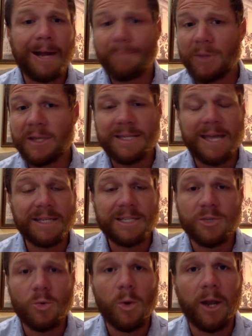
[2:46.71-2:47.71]
In
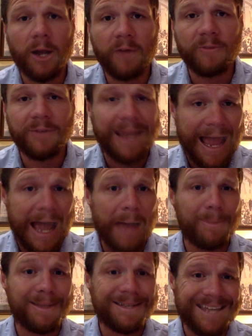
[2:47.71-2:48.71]
Texas, quite often,
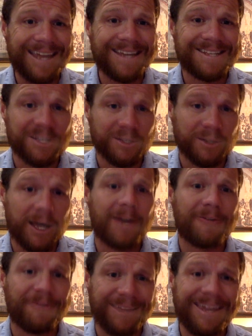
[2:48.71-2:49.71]
Abbott takes a lot
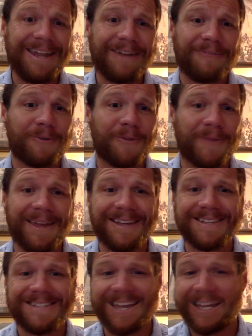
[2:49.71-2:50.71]
of heat for
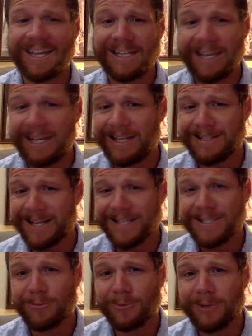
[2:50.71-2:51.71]
things that he
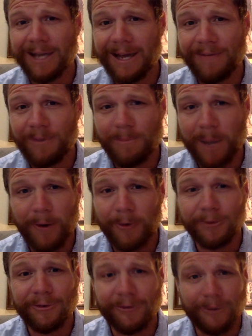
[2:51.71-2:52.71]
doesn't really have the power
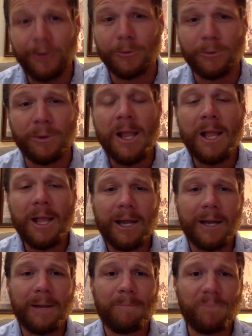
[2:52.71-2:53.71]
to do.
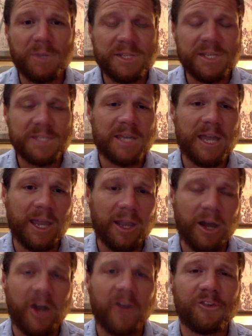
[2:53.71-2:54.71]
This is a
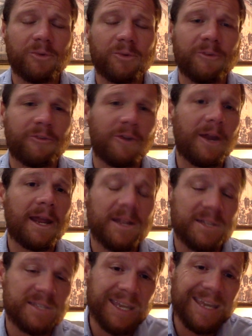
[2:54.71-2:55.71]
constant refrain,
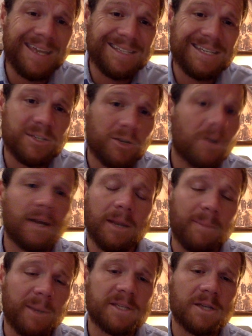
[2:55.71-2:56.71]
and it's an easy target. It
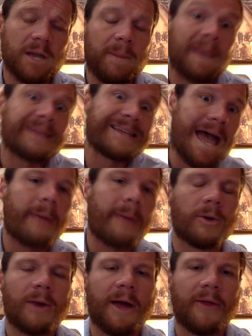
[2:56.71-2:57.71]
makes
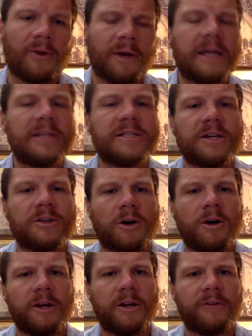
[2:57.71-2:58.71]
Abbott rather an easy
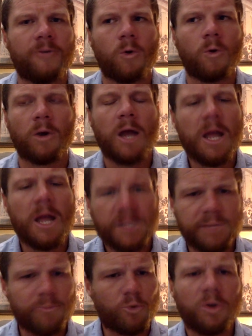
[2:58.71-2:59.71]
target for
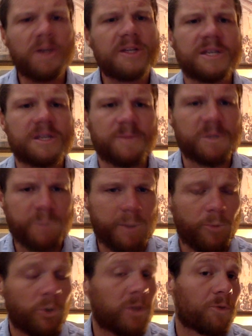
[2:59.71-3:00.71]
some criticism, as
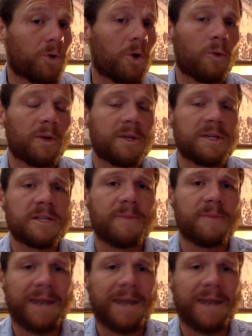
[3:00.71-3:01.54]
people can throw criticism at